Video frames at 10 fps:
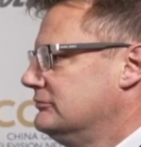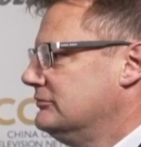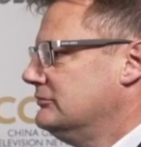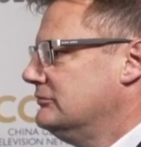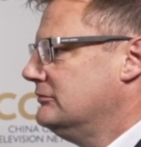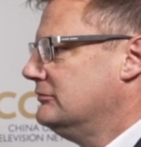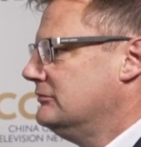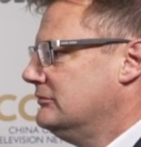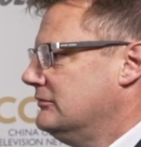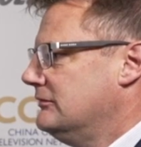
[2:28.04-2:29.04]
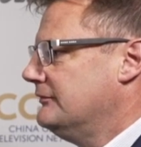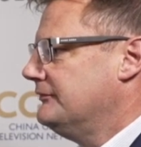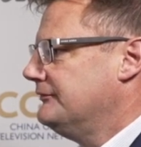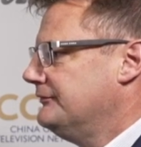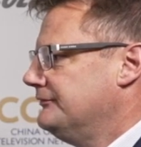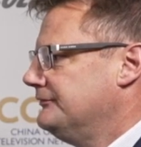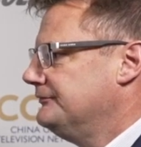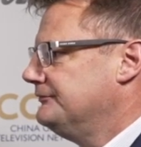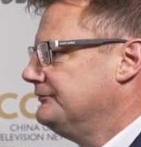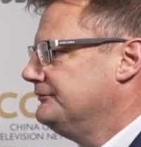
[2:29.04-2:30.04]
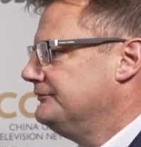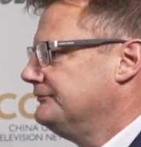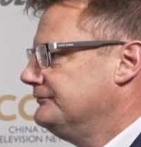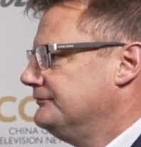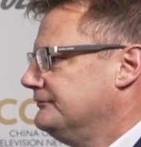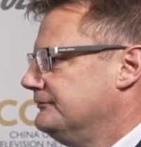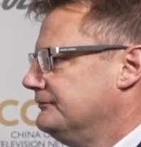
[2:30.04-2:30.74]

No words are spoken by the person on screen.